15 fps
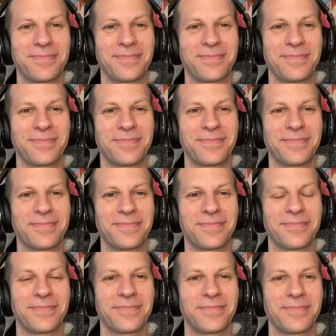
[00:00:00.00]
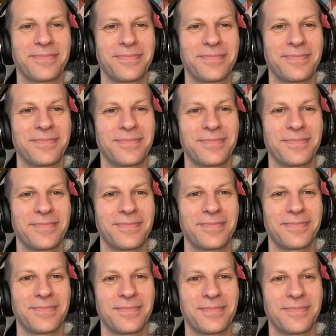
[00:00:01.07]

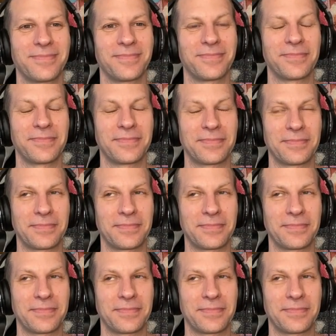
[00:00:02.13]
[no speech]